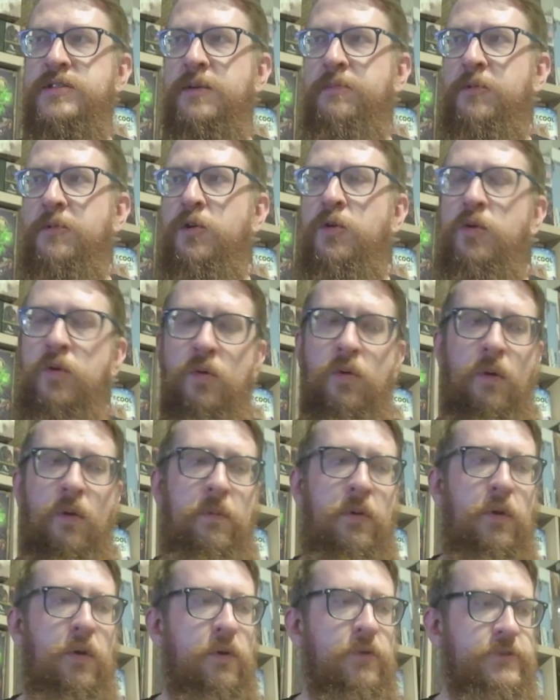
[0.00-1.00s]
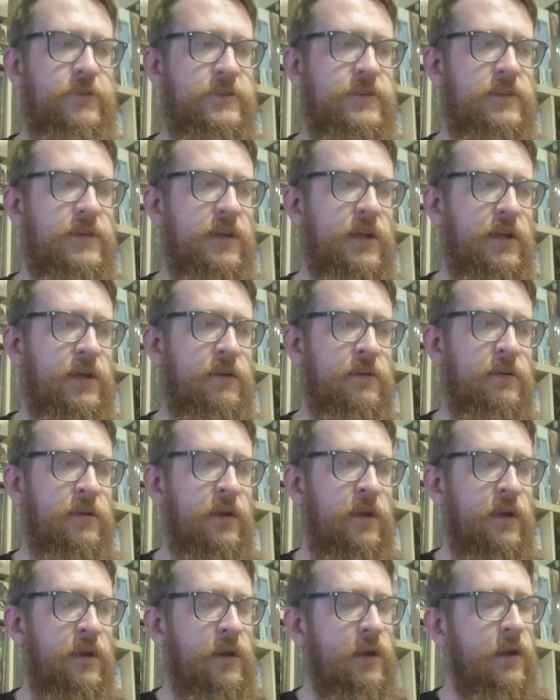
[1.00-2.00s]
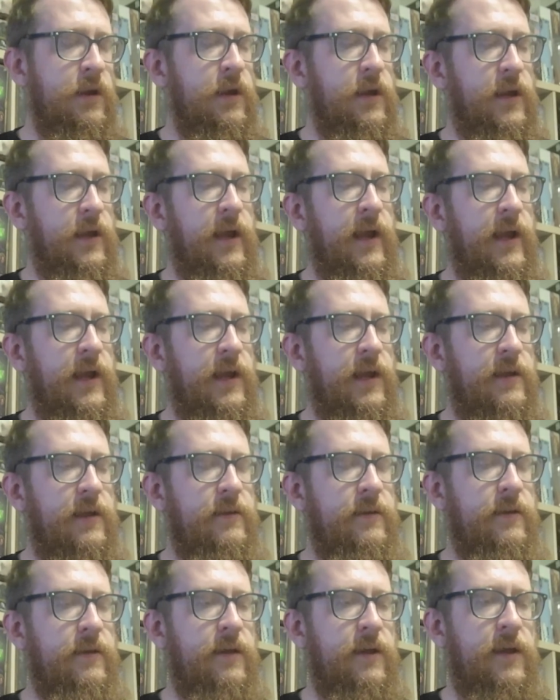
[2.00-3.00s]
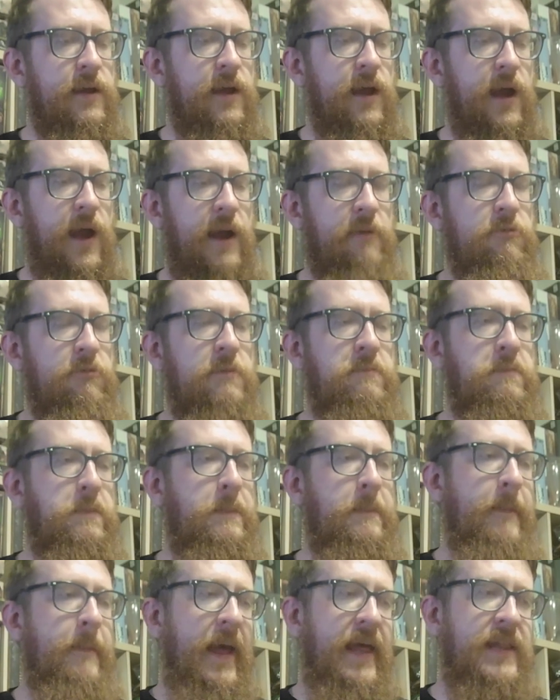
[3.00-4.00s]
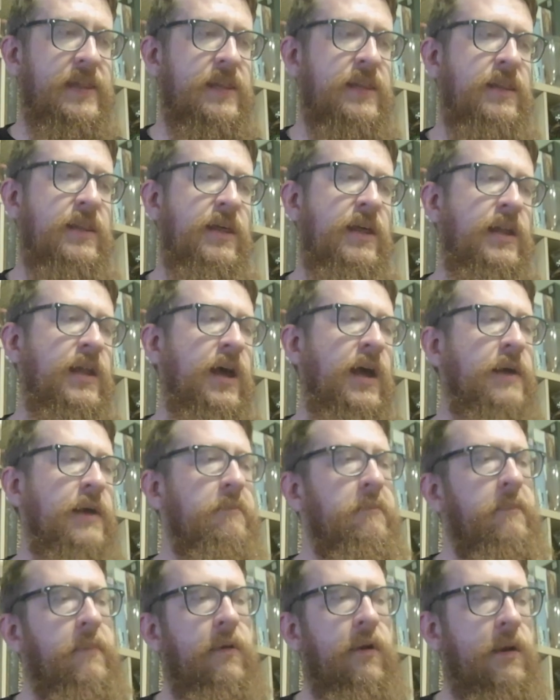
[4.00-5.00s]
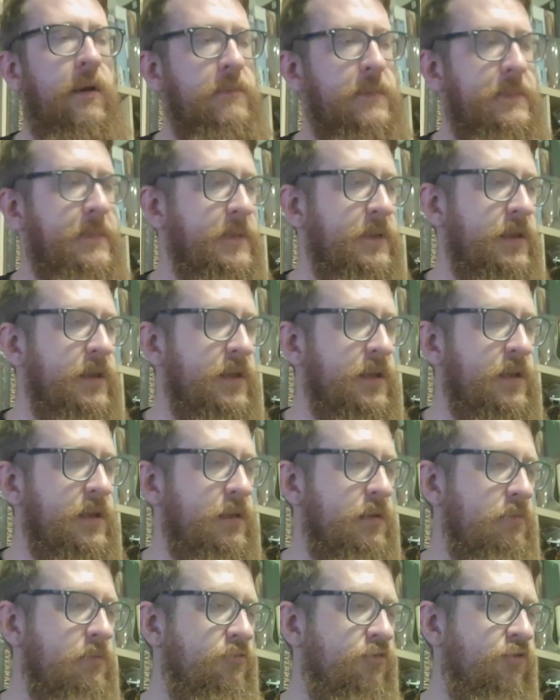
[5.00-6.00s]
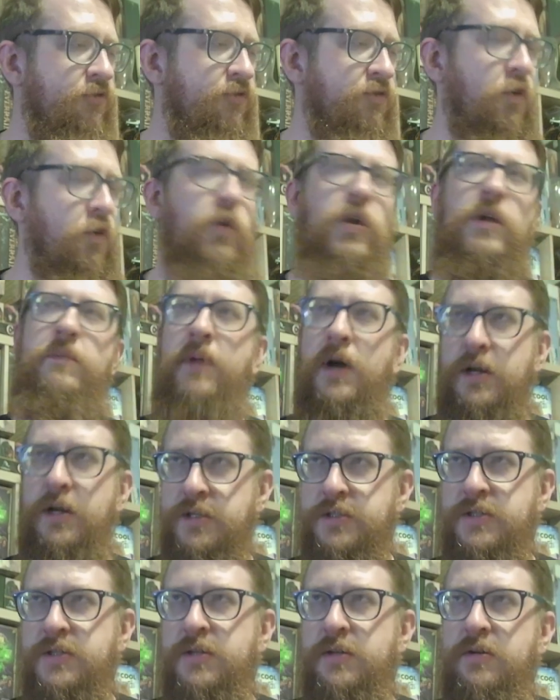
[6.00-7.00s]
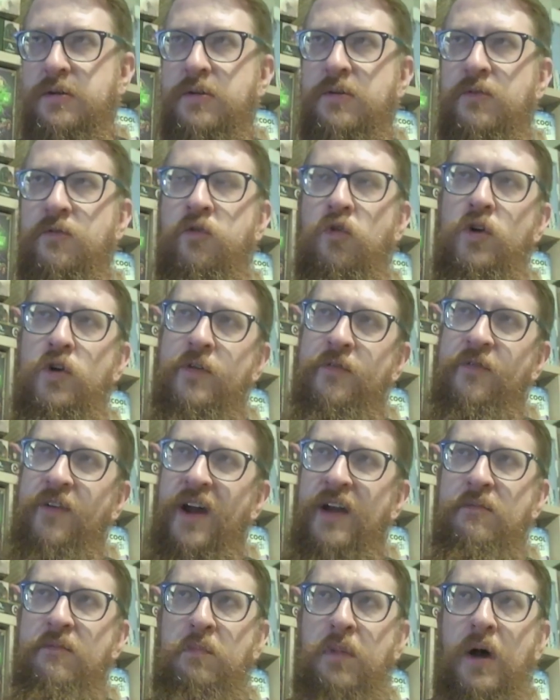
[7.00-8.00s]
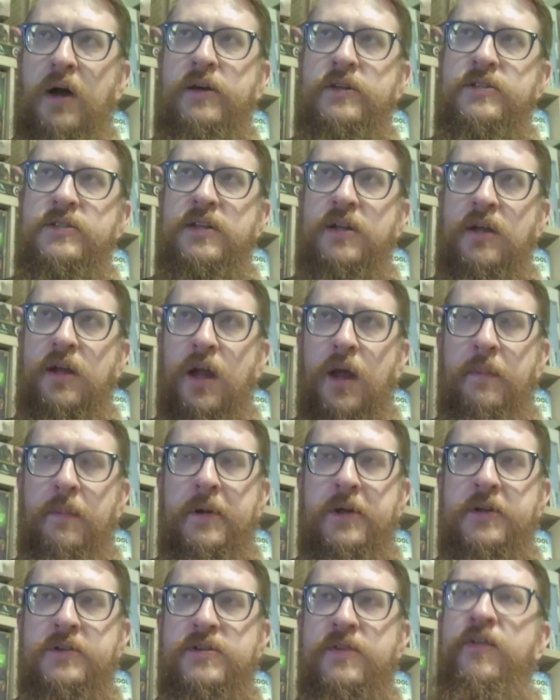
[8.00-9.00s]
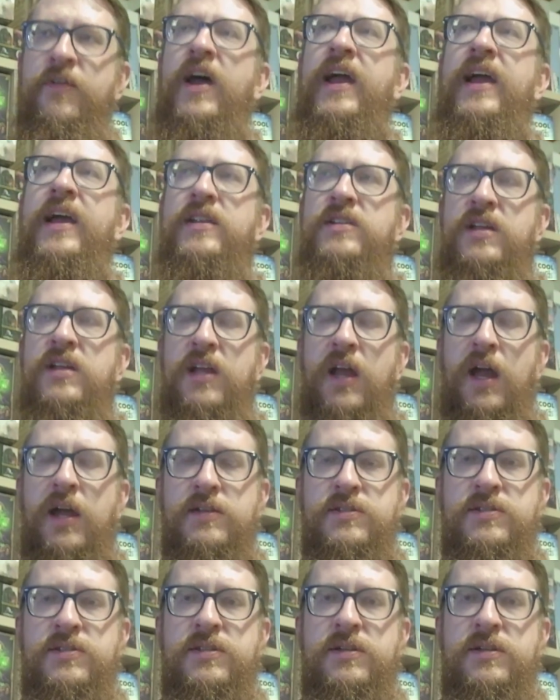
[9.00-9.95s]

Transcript: cool pulls in there, and I would bet that I'm probably $40, $45 in comics, if I had to guess.